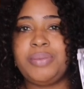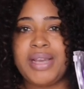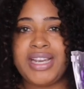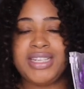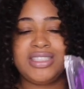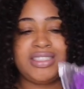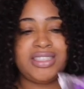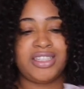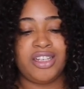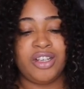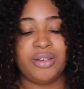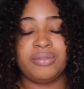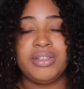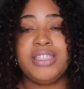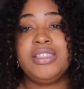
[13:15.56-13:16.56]
packaging.
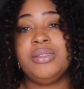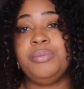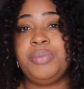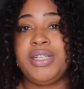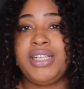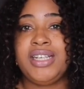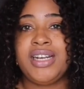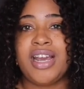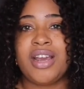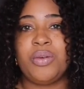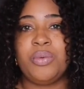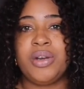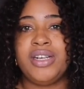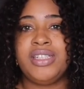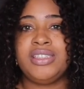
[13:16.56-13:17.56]
Reason being, I
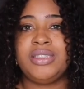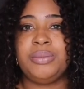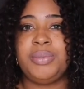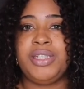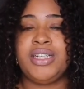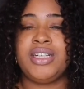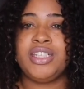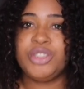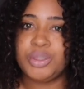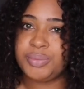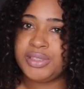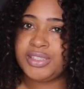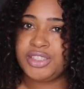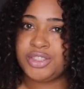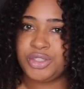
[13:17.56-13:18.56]
wanted to be
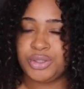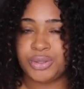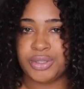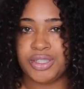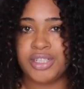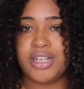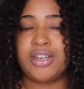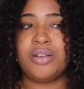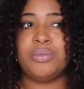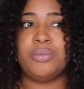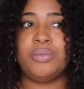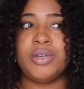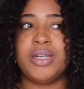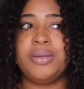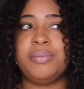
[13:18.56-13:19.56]
100% sure on
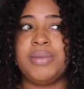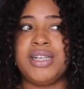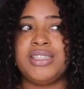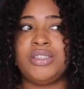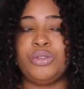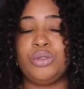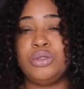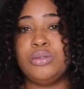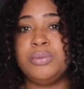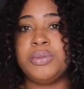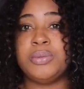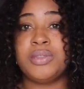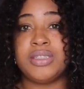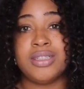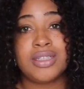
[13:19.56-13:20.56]
what my tubes
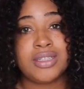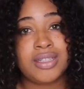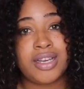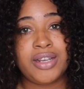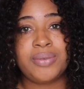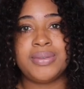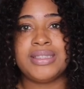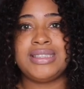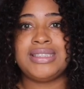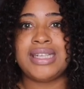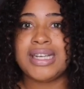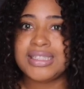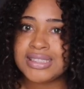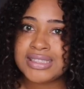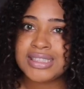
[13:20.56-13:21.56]
would look like, what
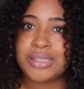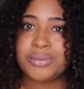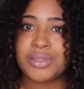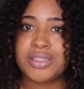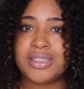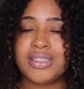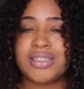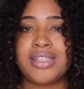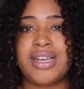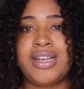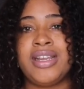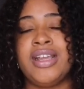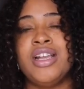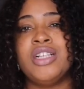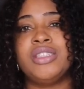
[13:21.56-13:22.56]
sizes they would look
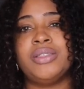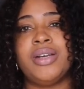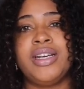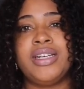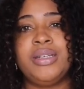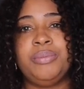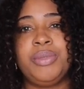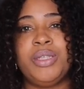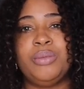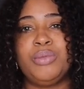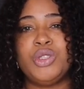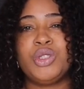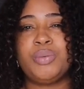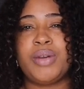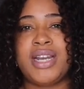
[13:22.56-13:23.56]
like, so I can be the
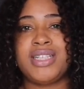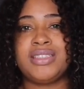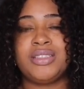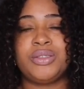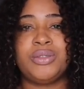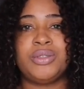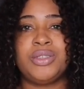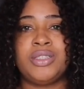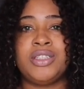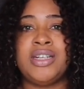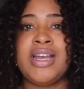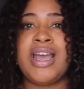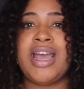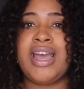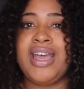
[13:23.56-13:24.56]
most practical
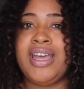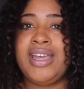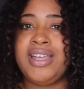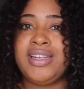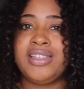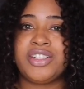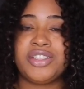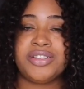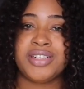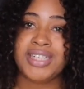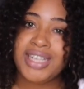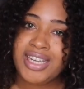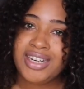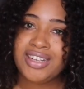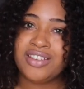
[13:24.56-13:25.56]
and
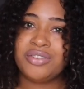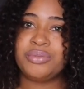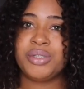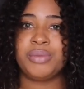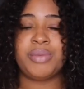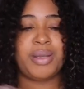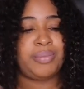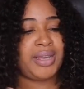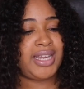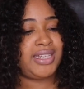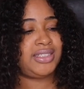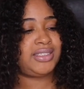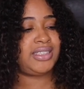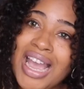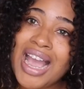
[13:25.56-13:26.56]
creative with my
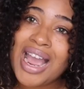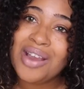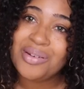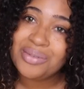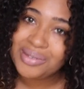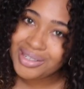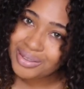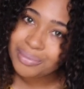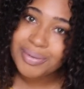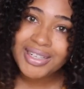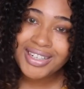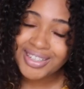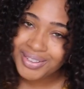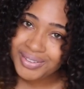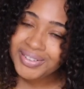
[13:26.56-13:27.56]
packaging. I will
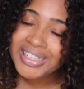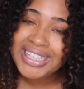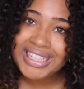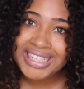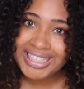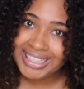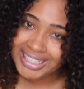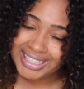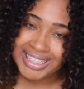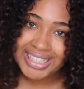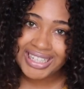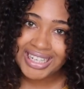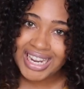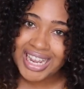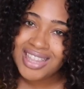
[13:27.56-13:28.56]
be going
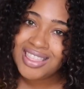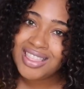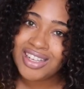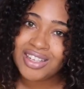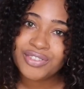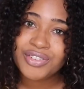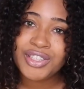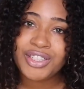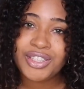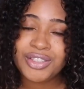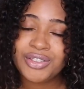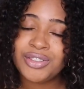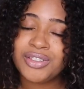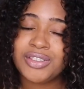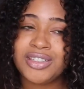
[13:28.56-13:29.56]
in. I love
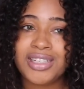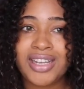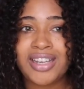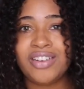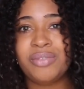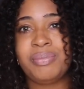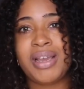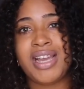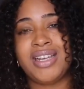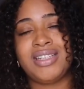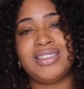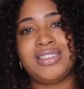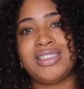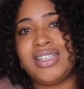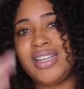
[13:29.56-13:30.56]
cute, creative
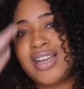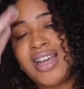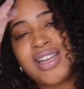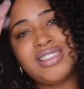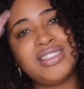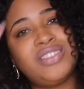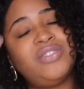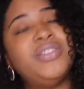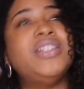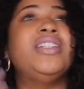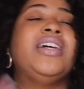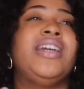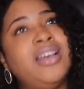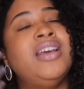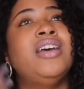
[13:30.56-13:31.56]
packaging. I just feel
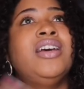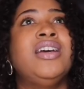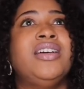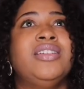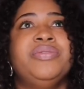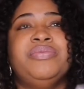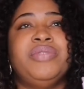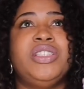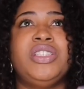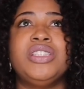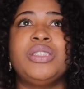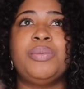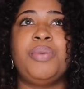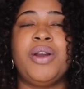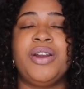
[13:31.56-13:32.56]
like it's just
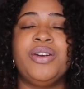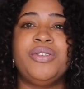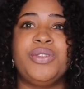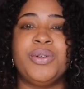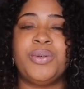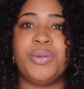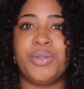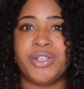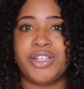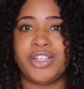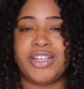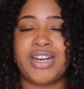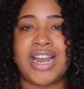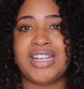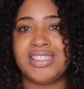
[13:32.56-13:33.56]
a part of the
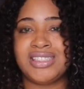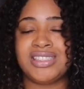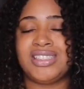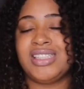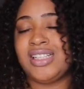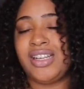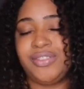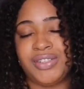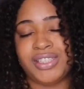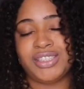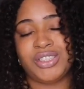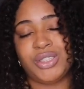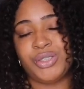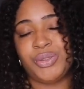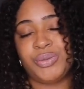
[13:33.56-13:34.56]
order. I just love it.
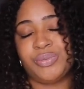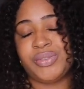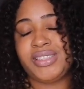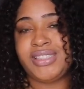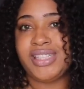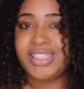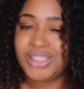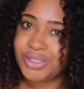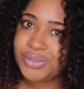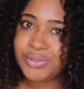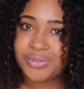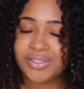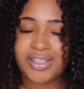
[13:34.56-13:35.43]
So stay tuned for